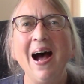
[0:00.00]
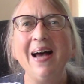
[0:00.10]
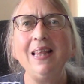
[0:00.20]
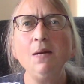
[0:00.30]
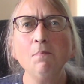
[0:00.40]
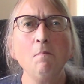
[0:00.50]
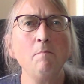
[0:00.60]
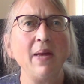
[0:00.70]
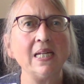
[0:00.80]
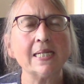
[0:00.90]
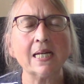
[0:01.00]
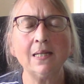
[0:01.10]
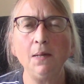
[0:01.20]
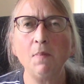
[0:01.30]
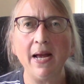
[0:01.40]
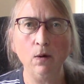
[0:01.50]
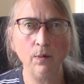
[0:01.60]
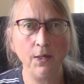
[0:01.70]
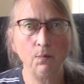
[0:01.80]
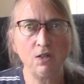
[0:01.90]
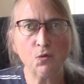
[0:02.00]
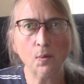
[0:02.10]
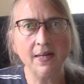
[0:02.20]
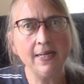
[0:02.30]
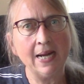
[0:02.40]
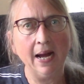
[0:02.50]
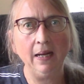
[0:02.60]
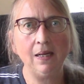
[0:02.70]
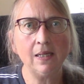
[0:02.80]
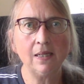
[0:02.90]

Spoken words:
I think basically my only ritual at night